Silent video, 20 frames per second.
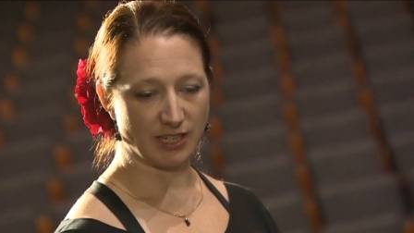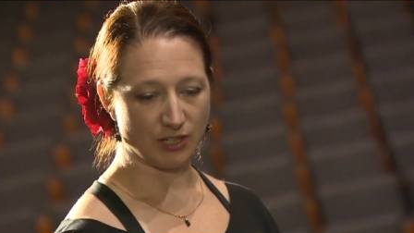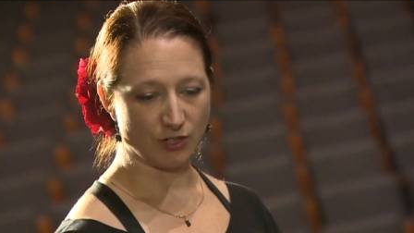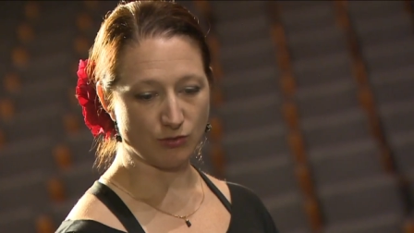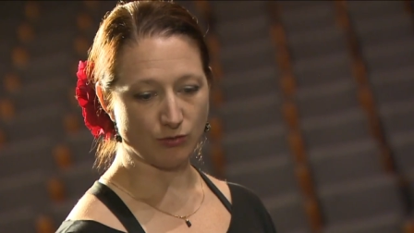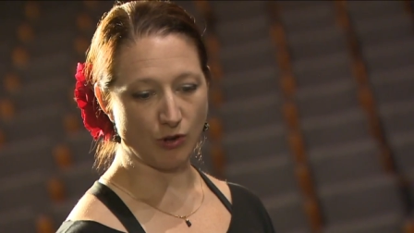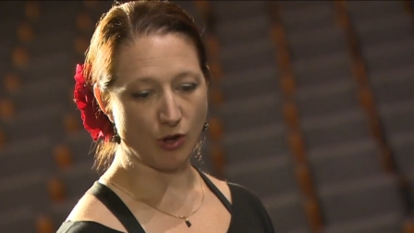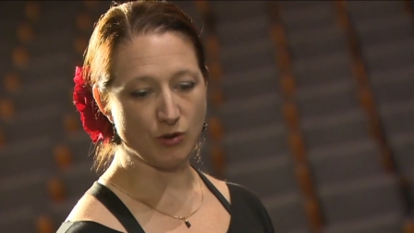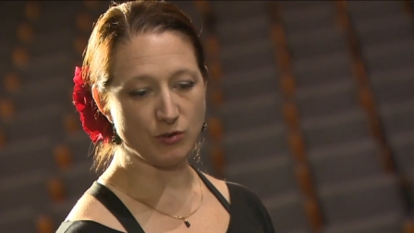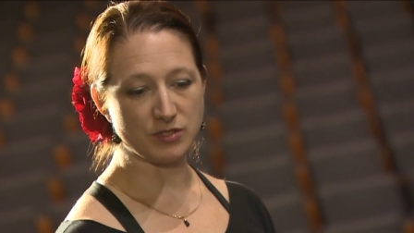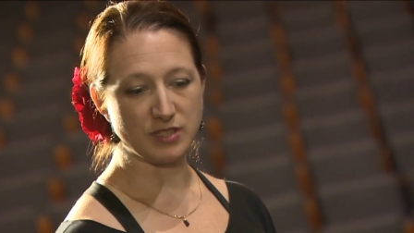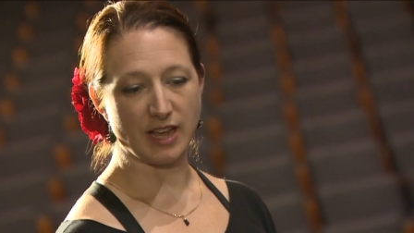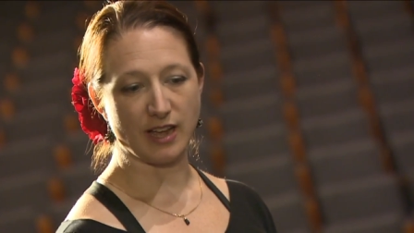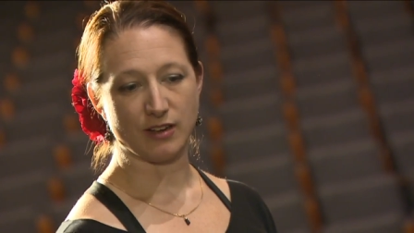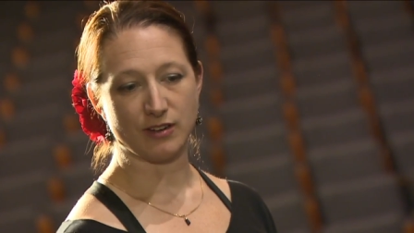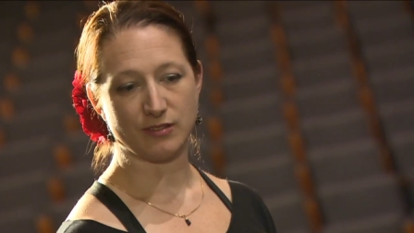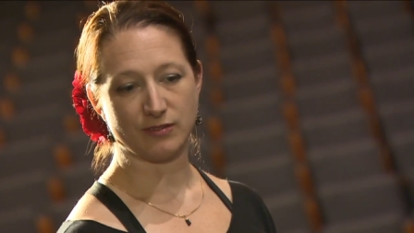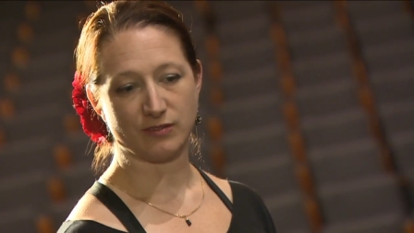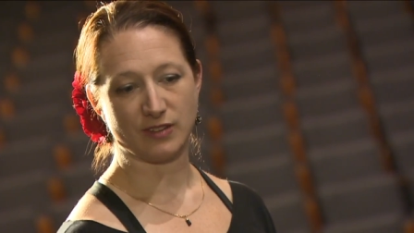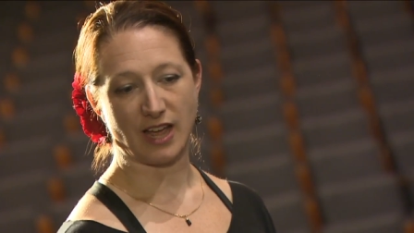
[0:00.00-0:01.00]
it grows
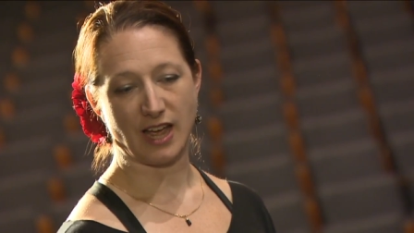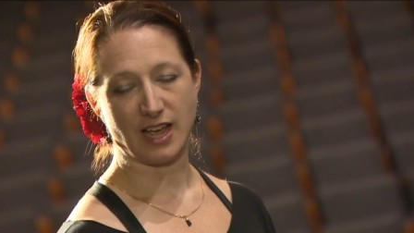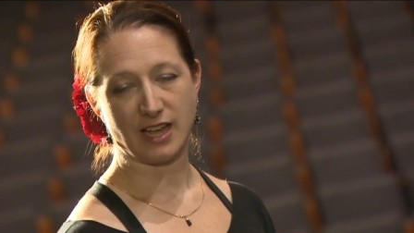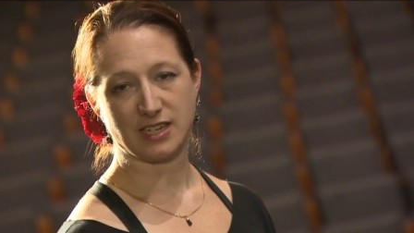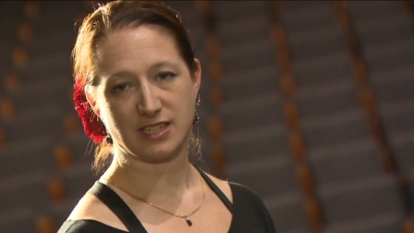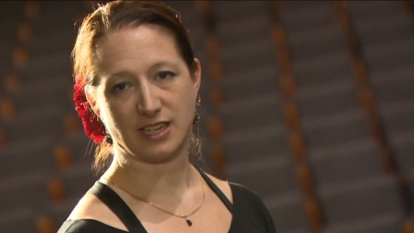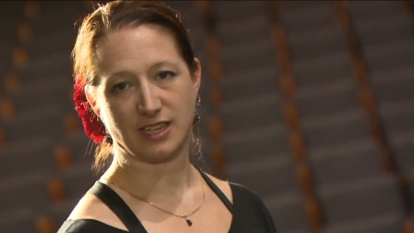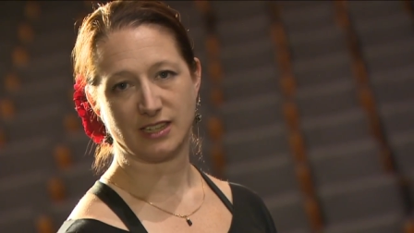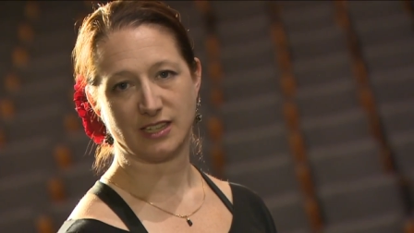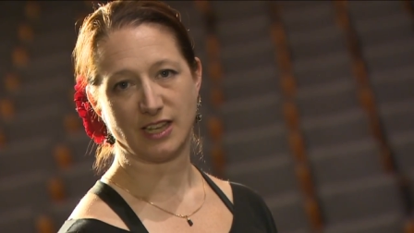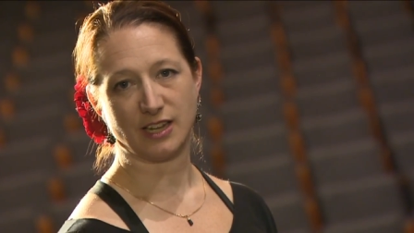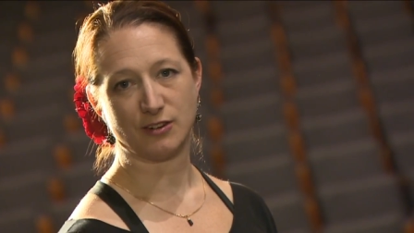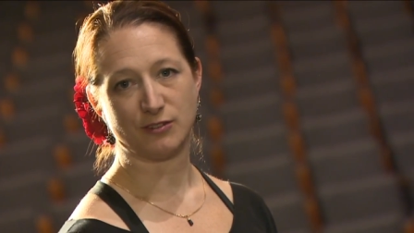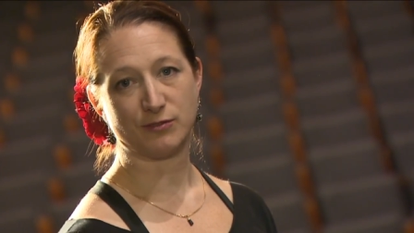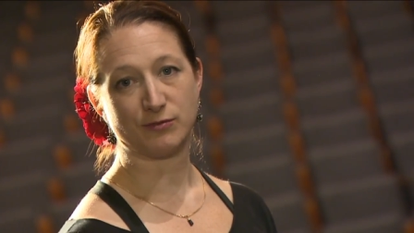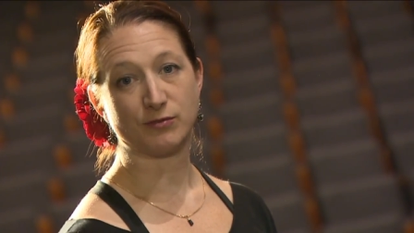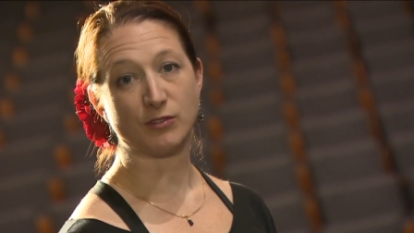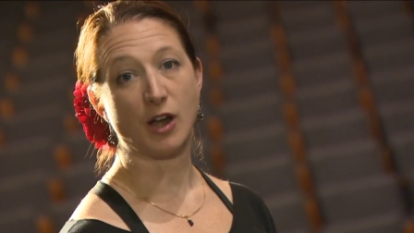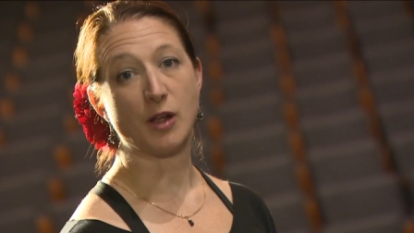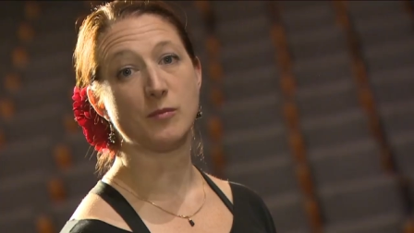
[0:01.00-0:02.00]
out of that. And then
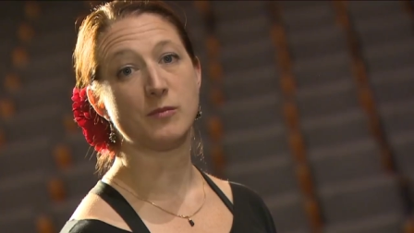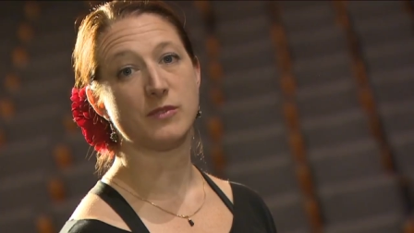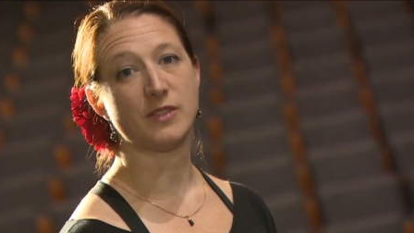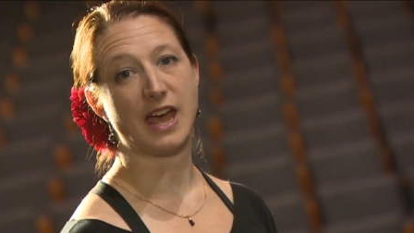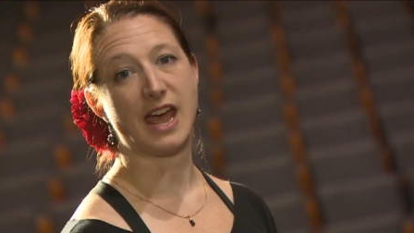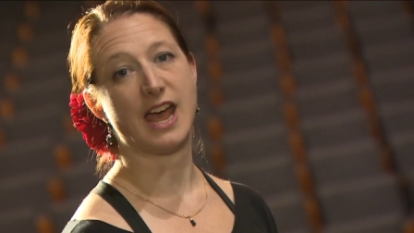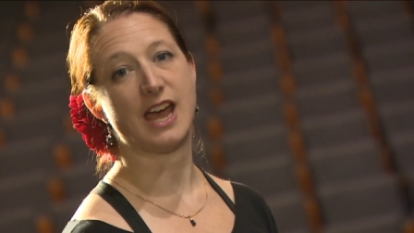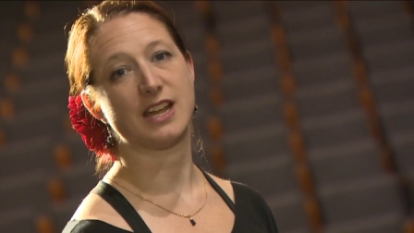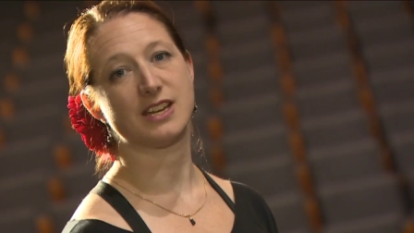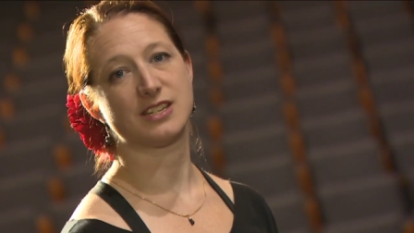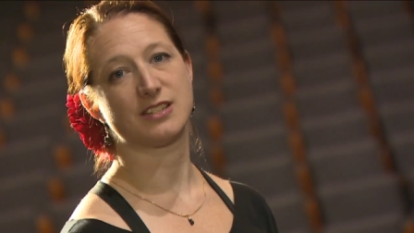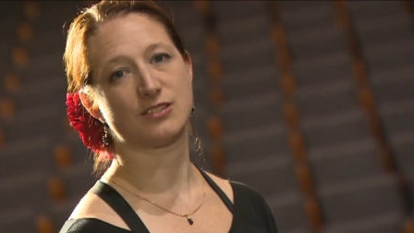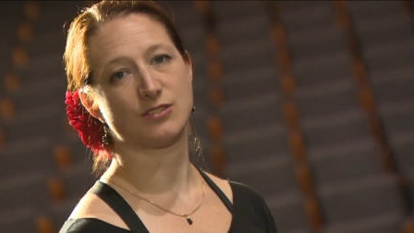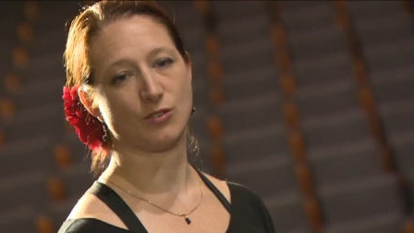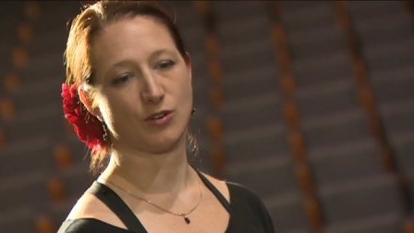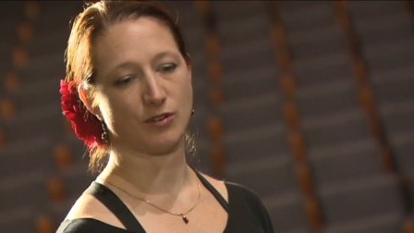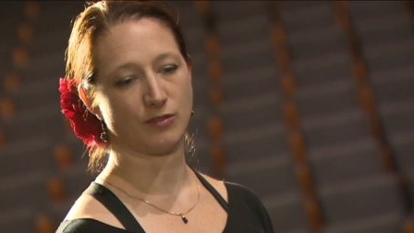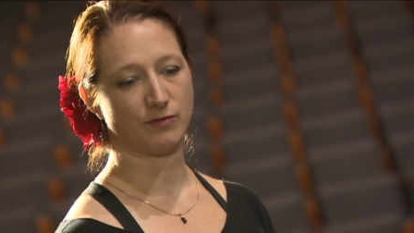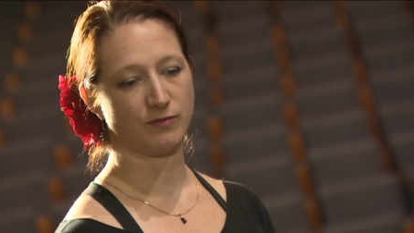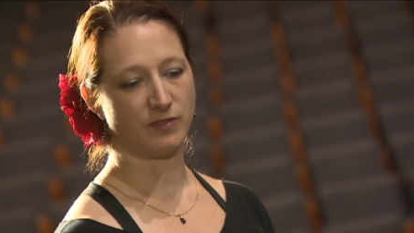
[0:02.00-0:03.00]
from that
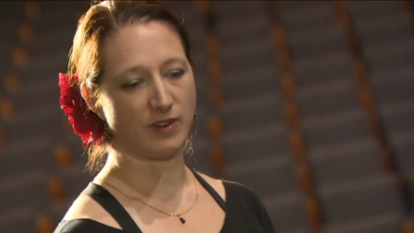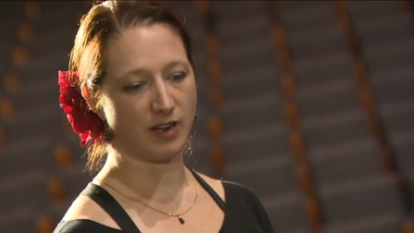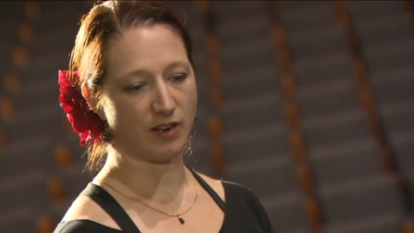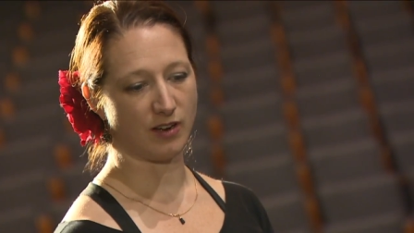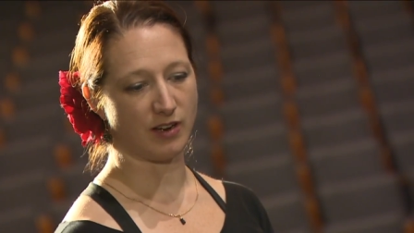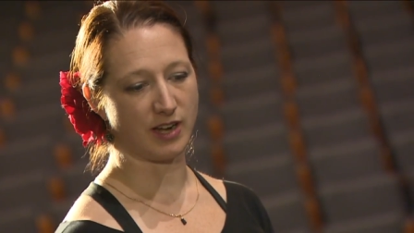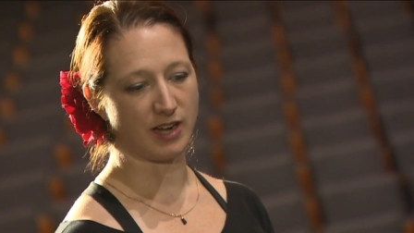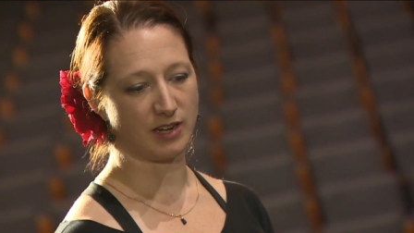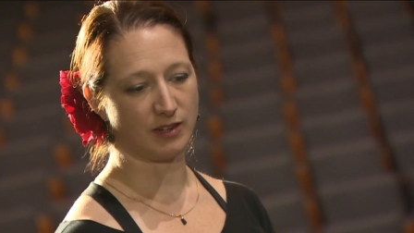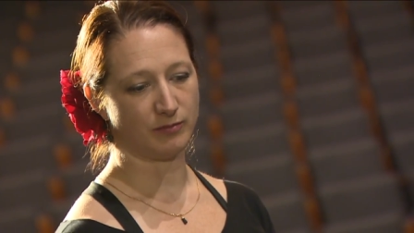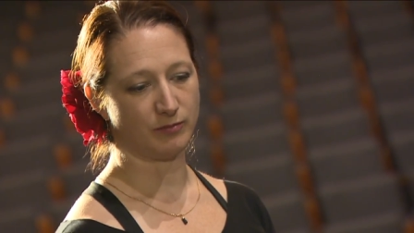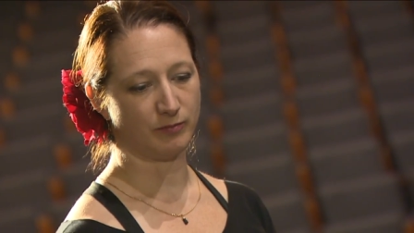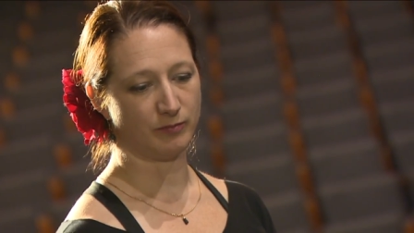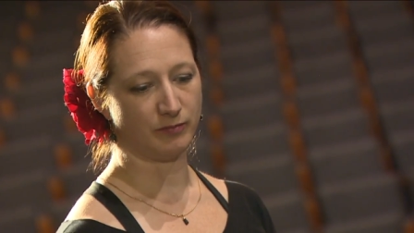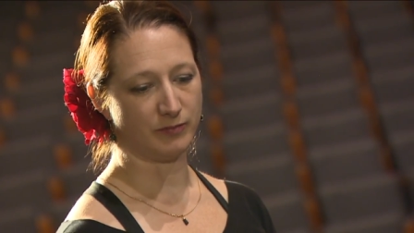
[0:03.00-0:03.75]
sort of very